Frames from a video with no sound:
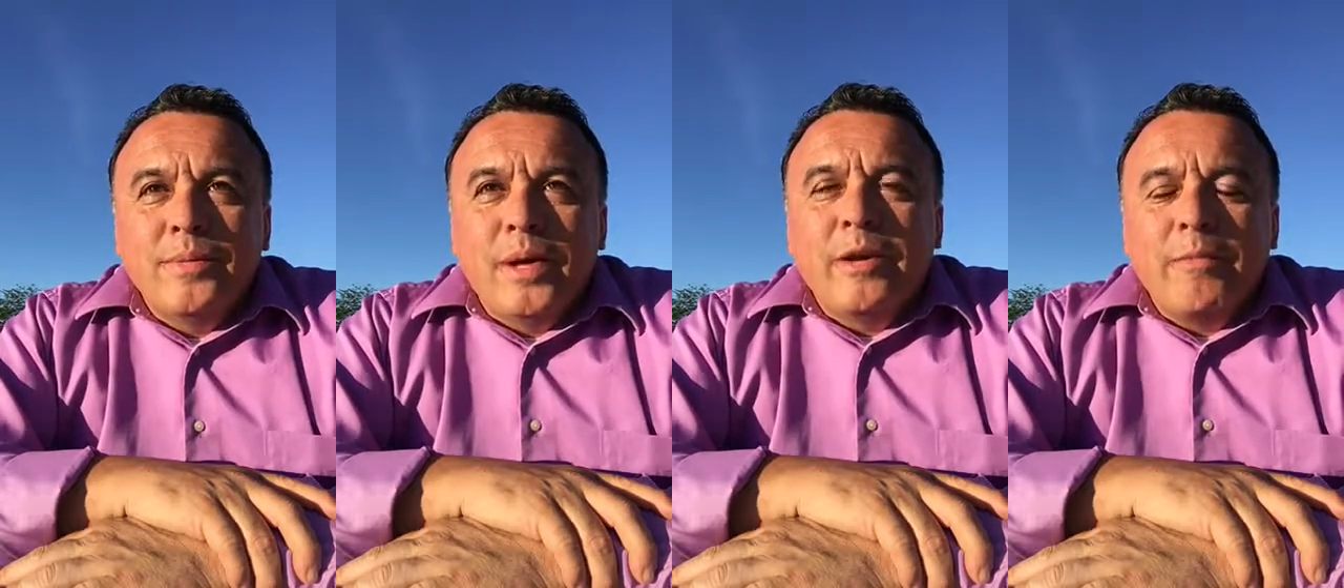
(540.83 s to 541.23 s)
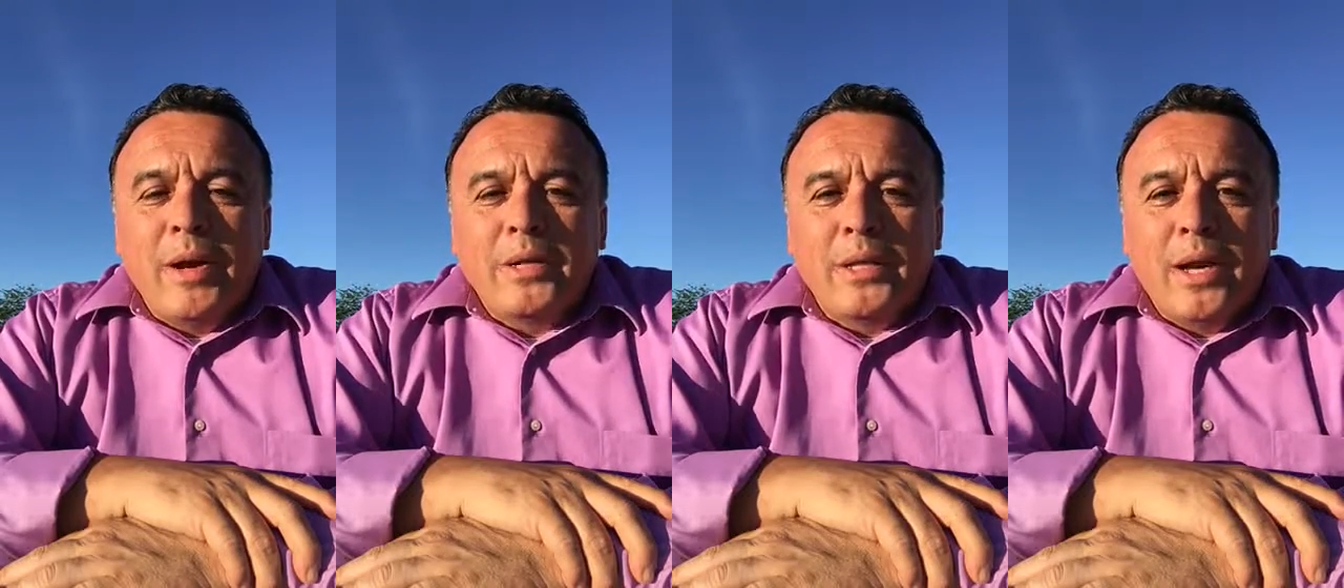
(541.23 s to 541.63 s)
I can give
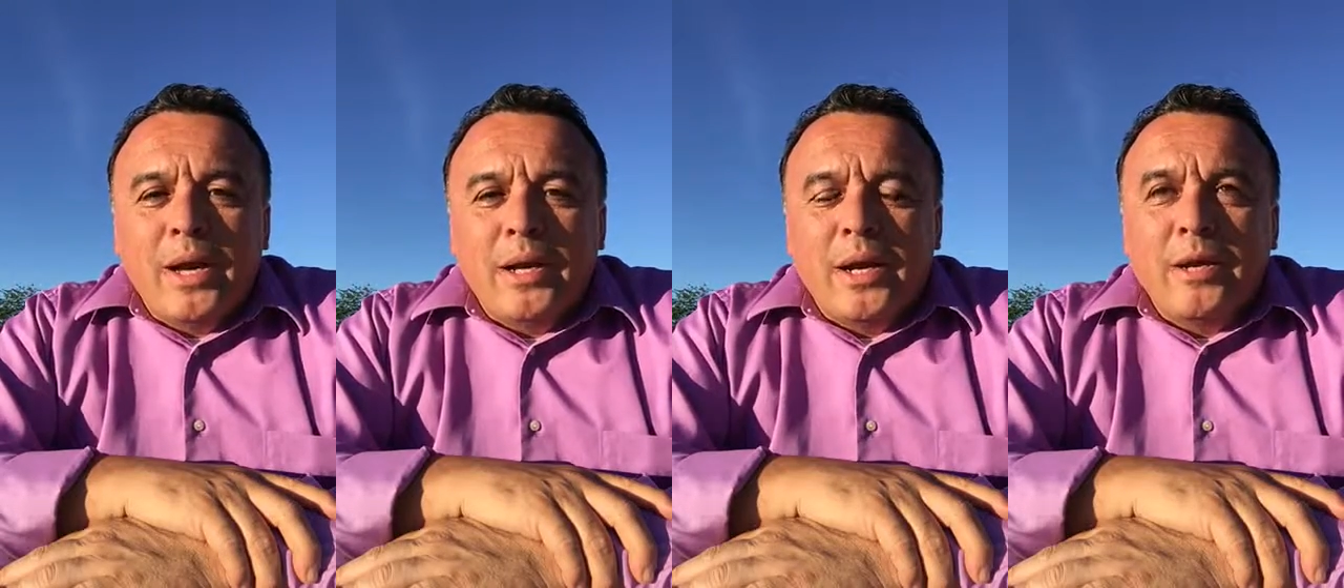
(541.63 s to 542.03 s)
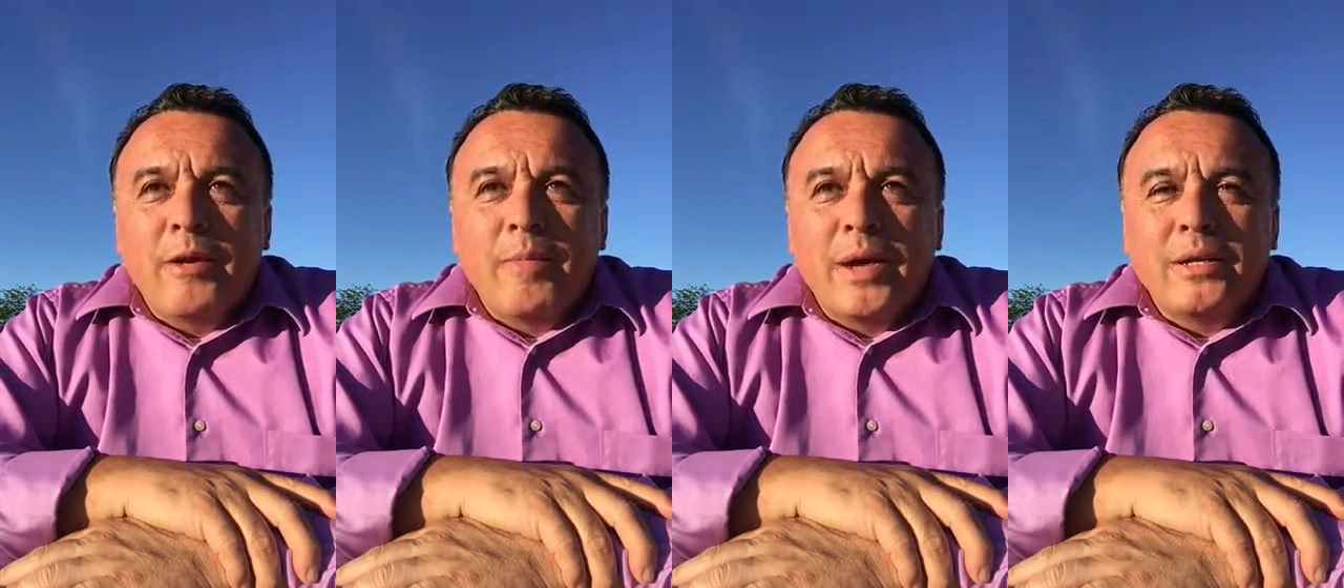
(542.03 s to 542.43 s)
back to God. I can
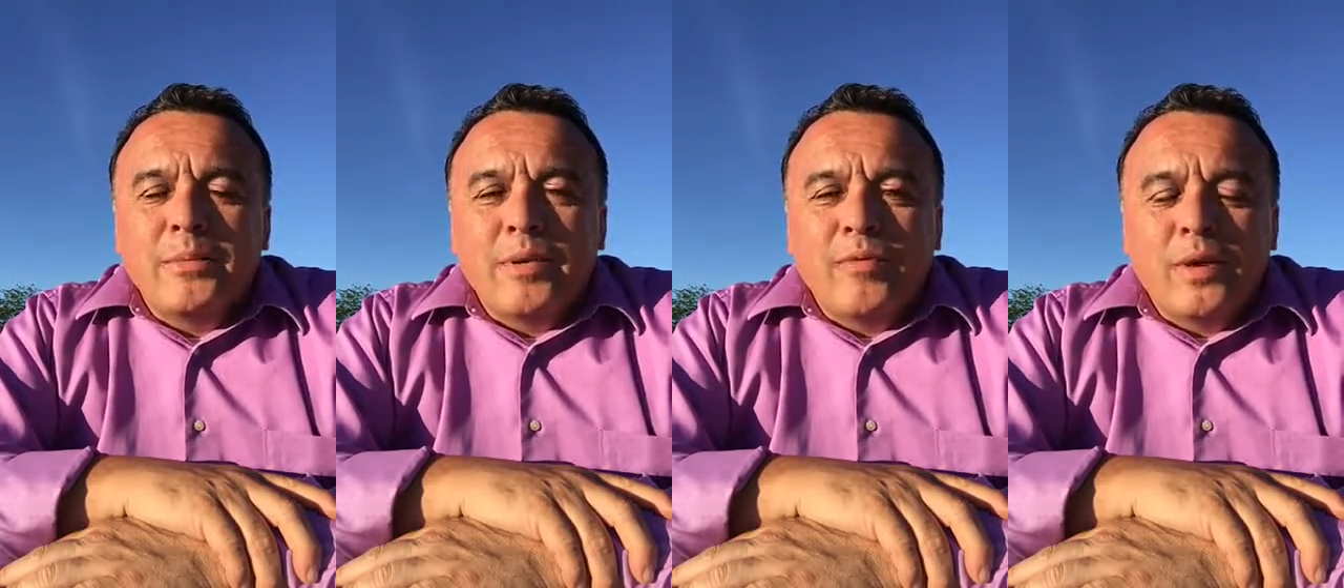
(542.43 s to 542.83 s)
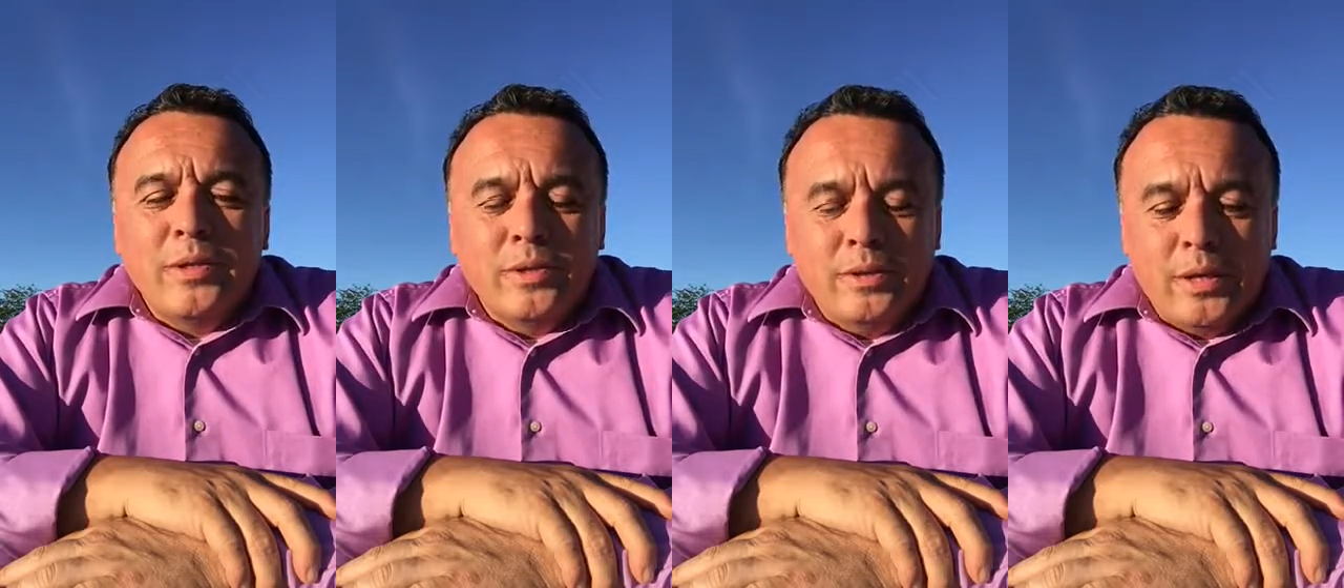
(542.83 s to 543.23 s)
give back to my friends.